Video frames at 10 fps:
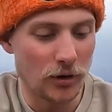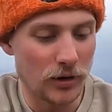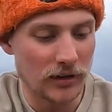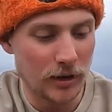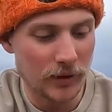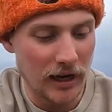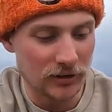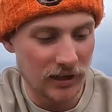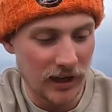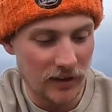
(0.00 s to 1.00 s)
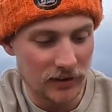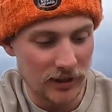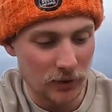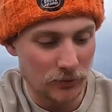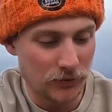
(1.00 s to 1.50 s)
is I'm going to actually get this
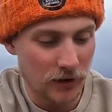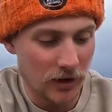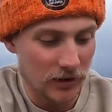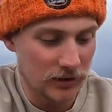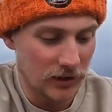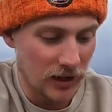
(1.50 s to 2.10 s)
out first.